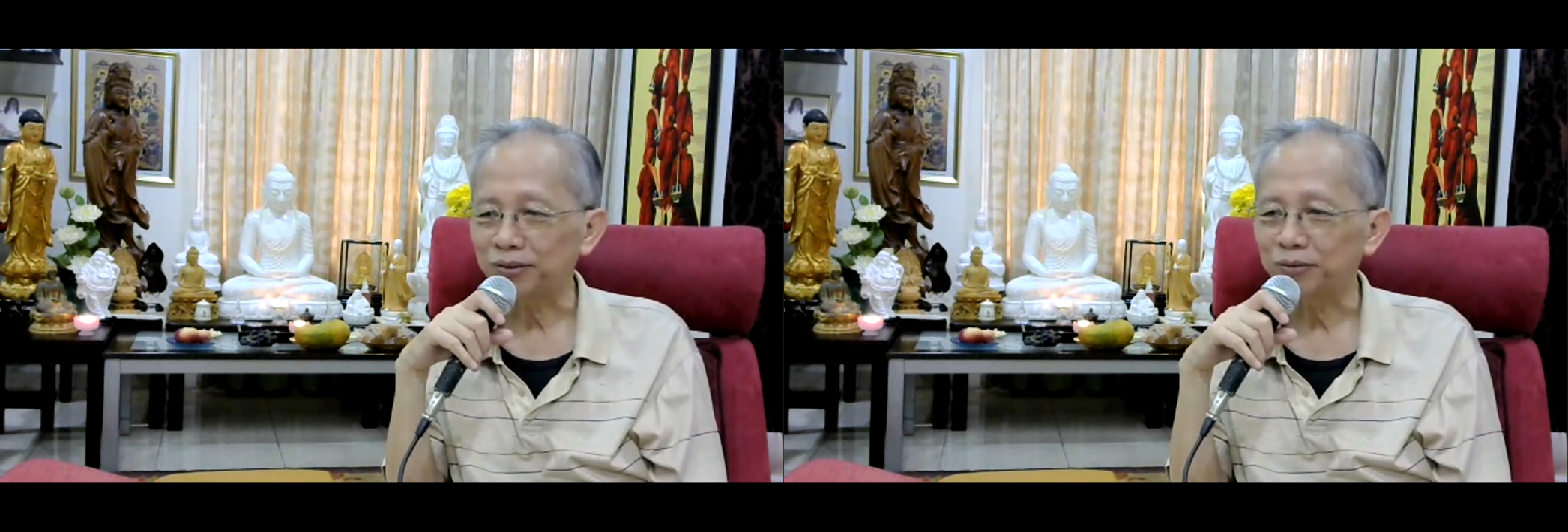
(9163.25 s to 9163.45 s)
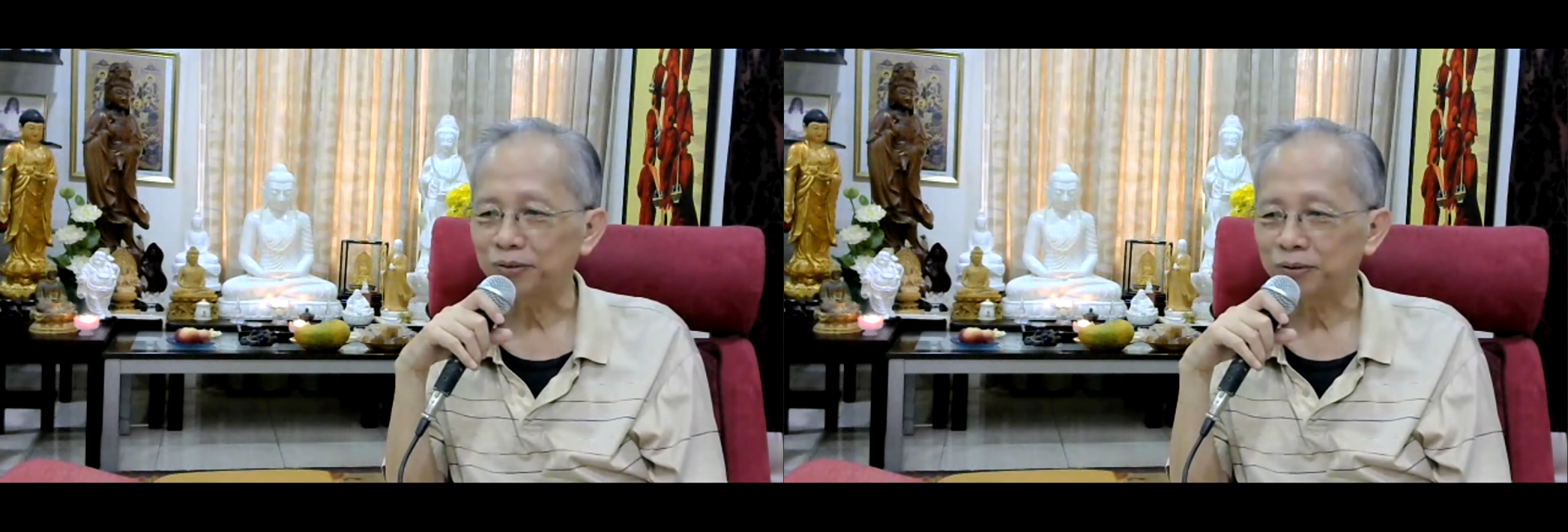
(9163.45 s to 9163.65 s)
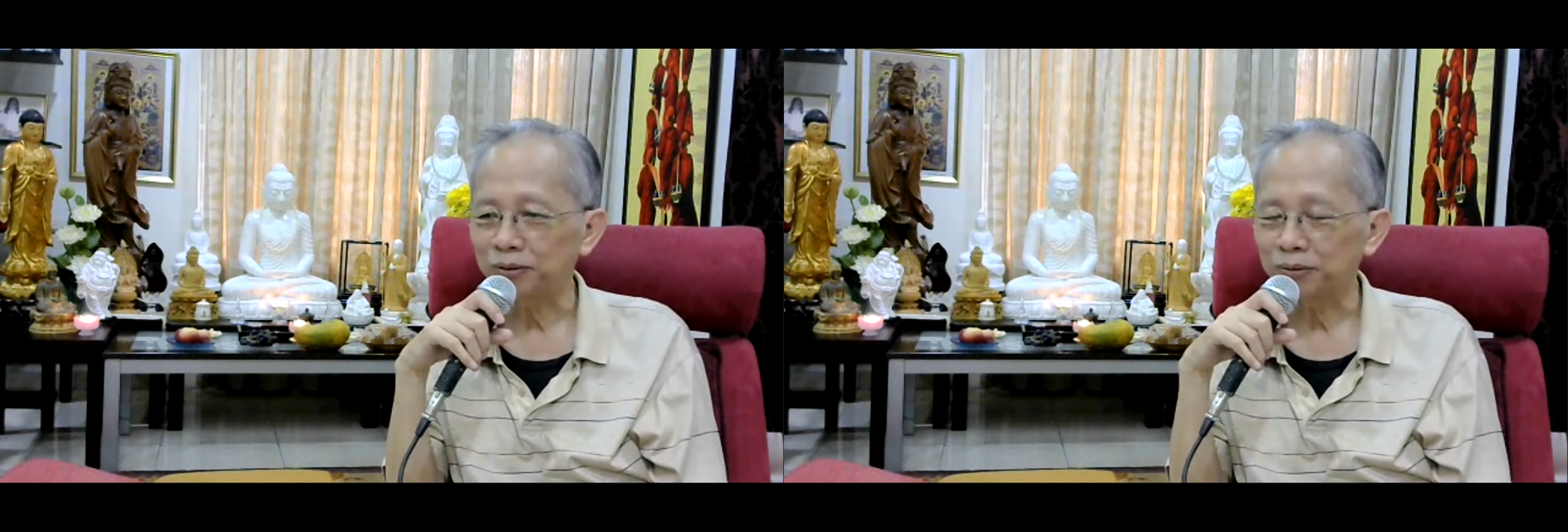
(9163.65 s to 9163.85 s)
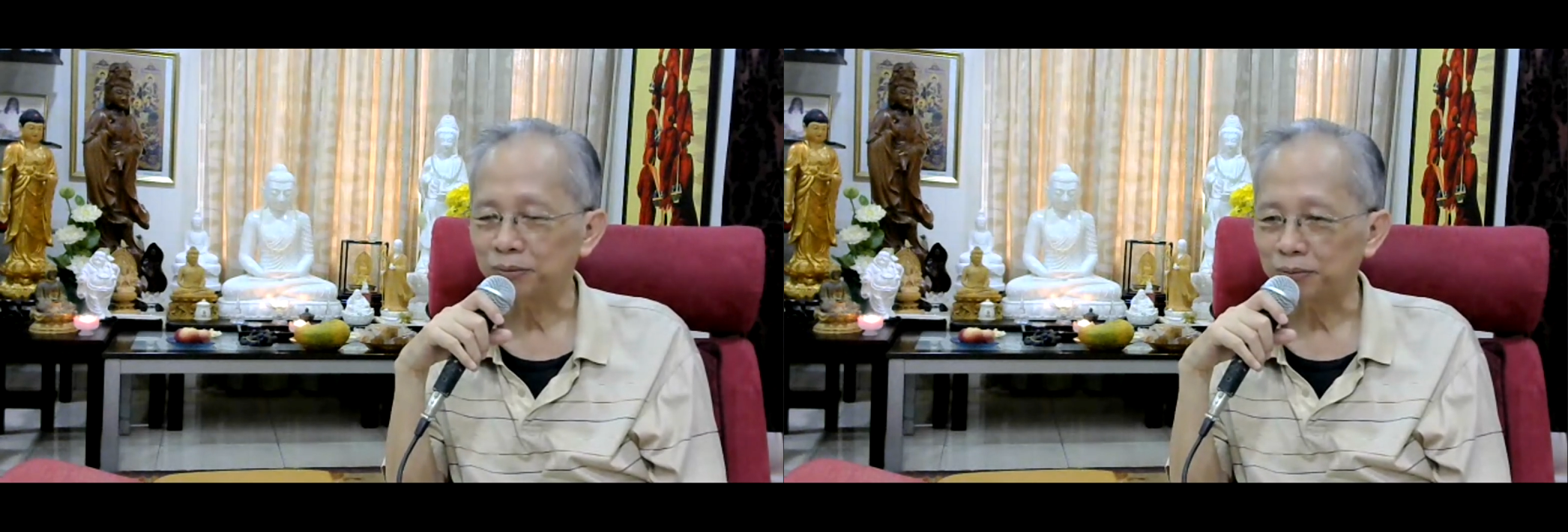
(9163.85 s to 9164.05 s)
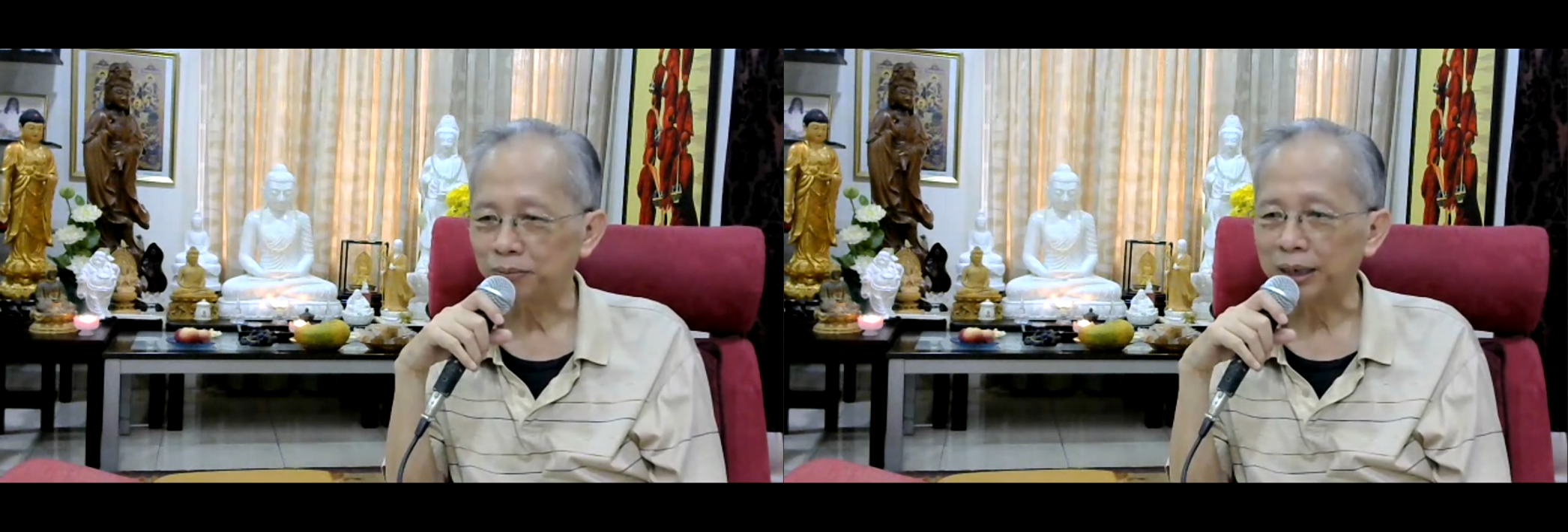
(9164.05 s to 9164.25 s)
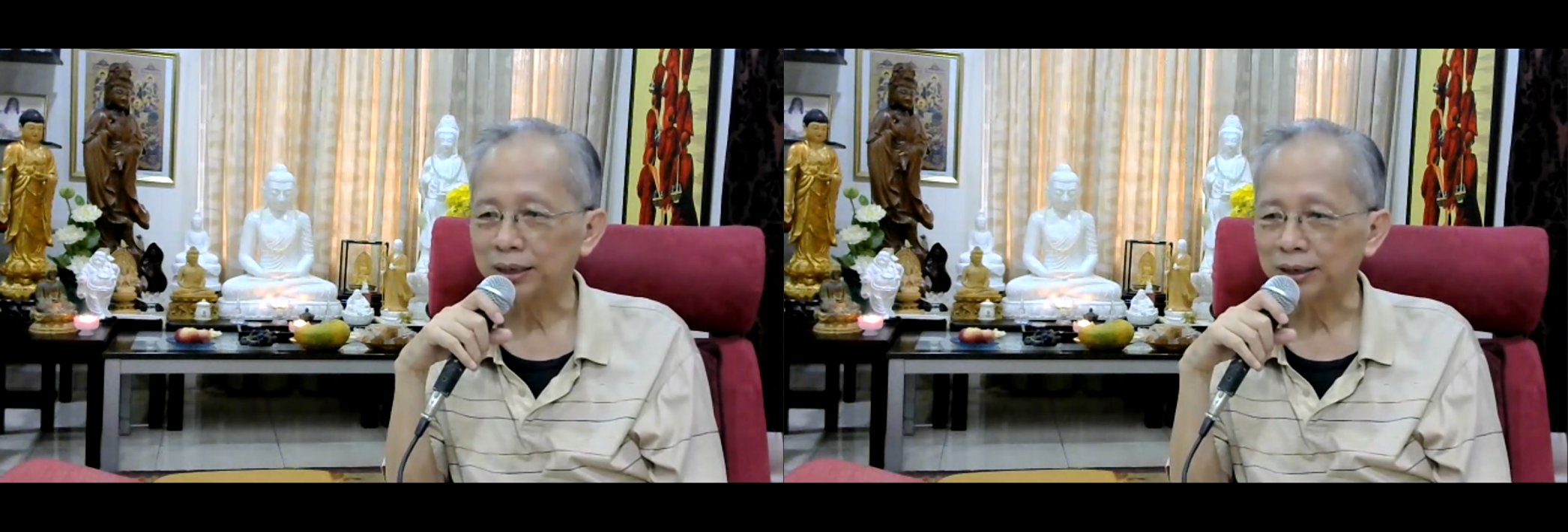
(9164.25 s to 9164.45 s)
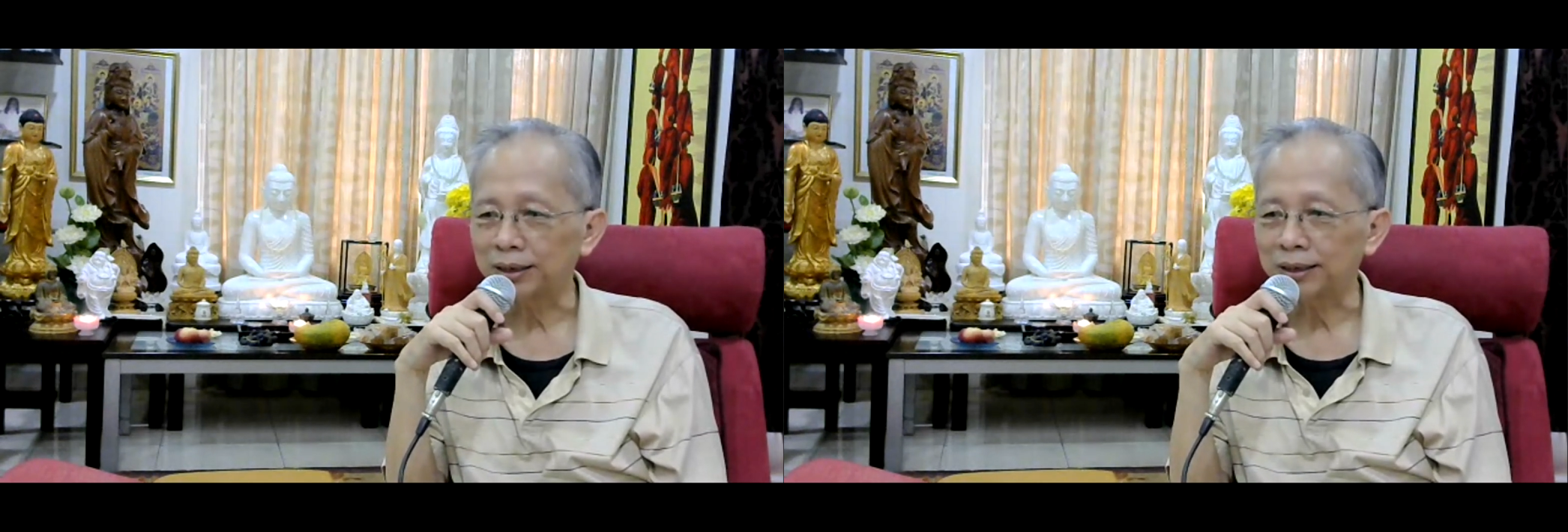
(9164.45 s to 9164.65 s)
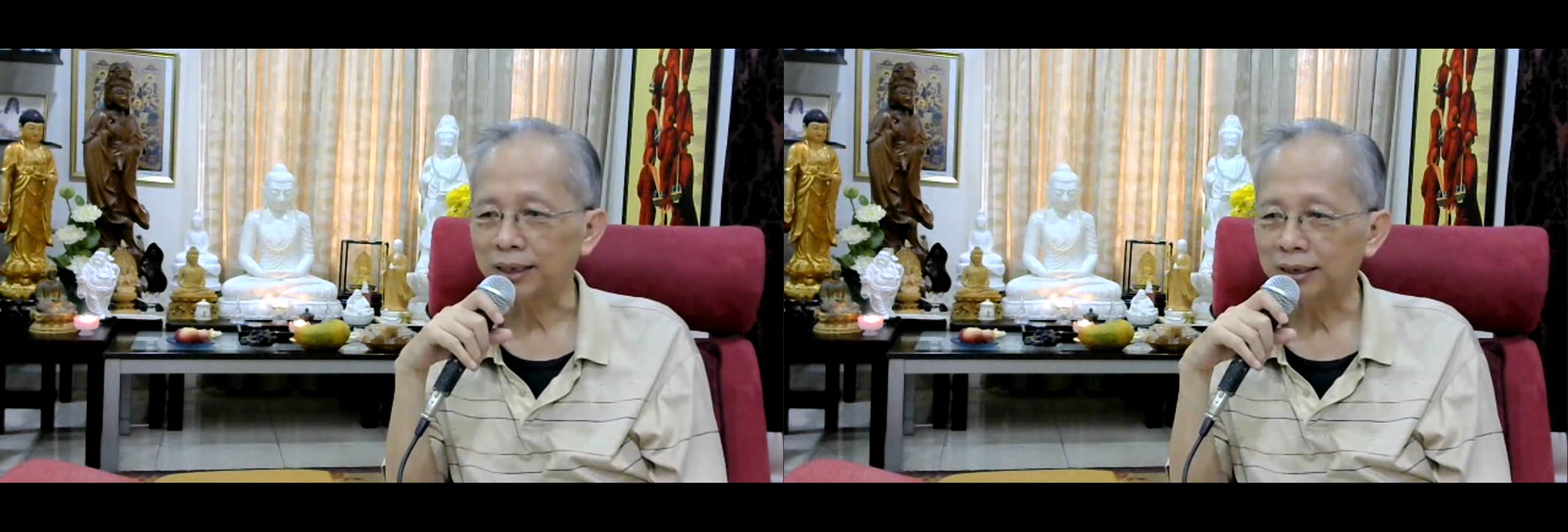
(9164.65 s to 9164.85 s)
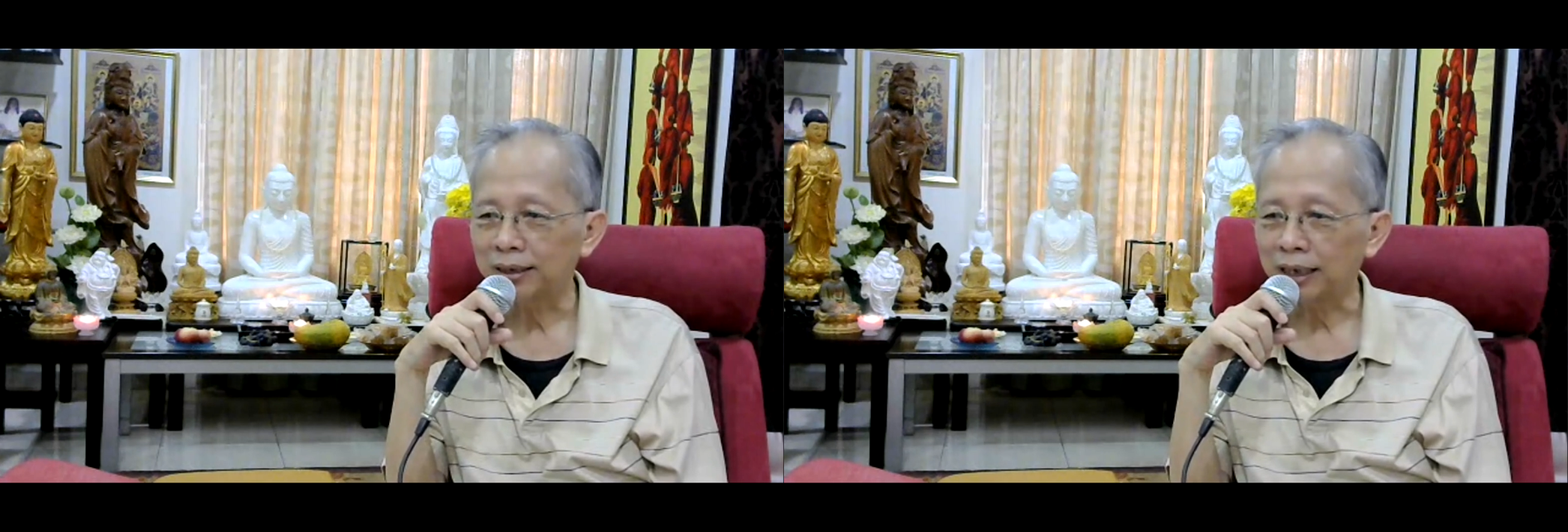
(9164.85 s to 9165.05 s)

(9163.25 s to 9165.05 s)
to mention,